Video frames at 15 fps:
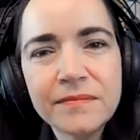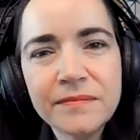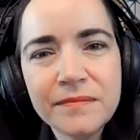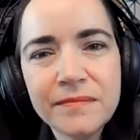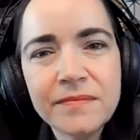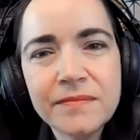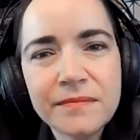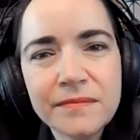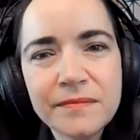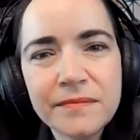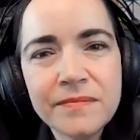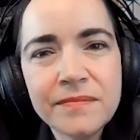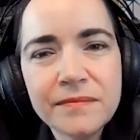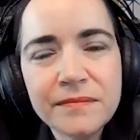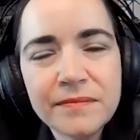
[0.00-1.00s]

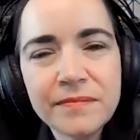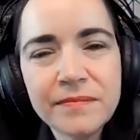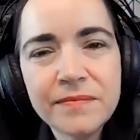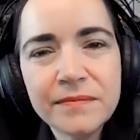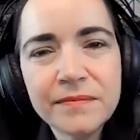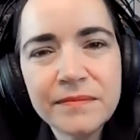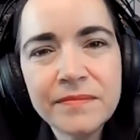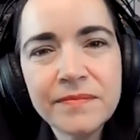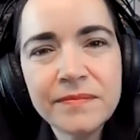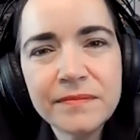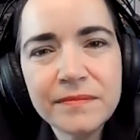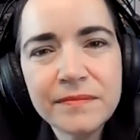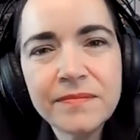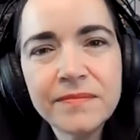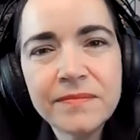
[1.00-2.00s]

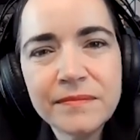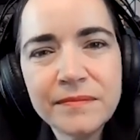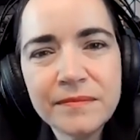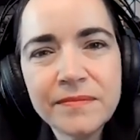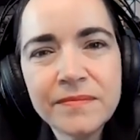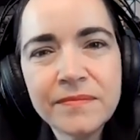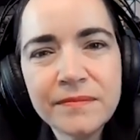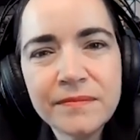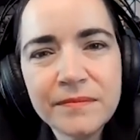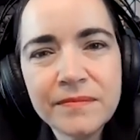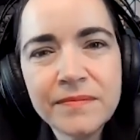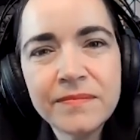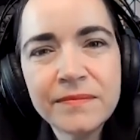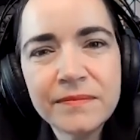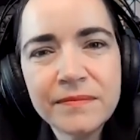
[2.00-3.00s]

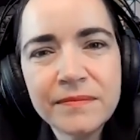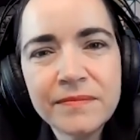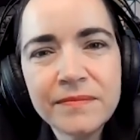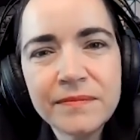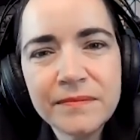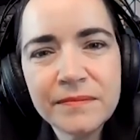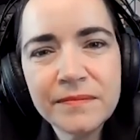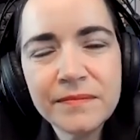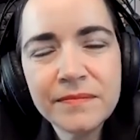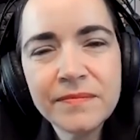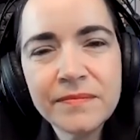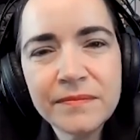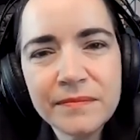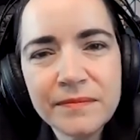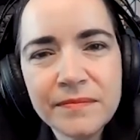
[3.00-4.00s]

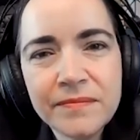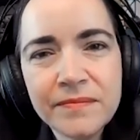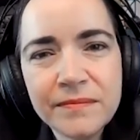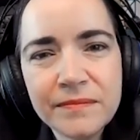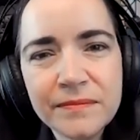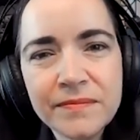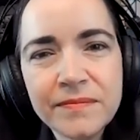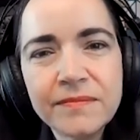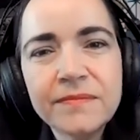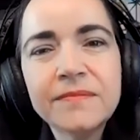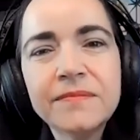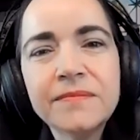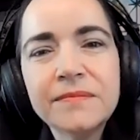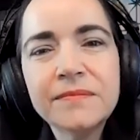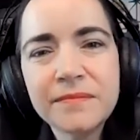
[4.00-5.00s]

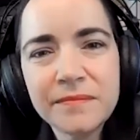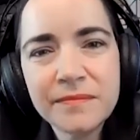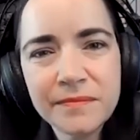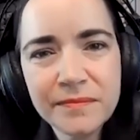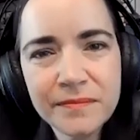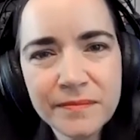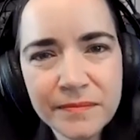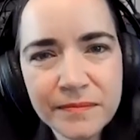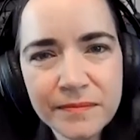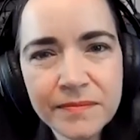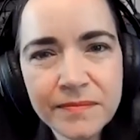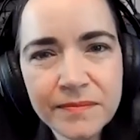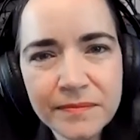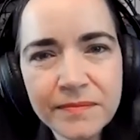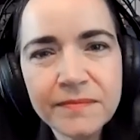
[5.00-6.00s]

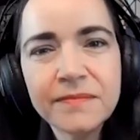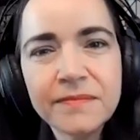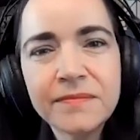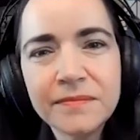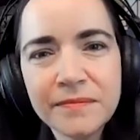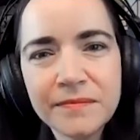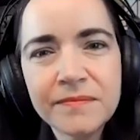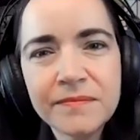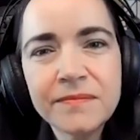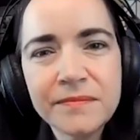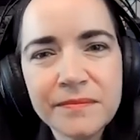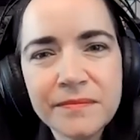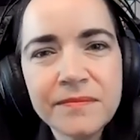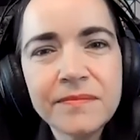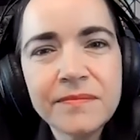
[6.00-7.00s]

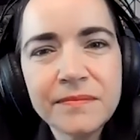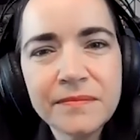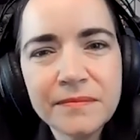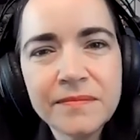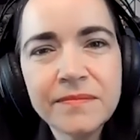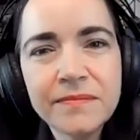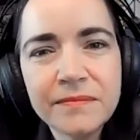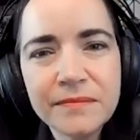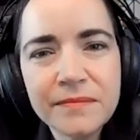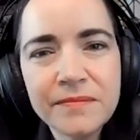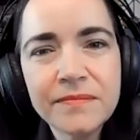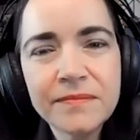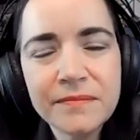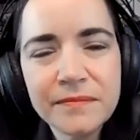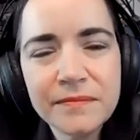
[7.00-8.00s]
(silent)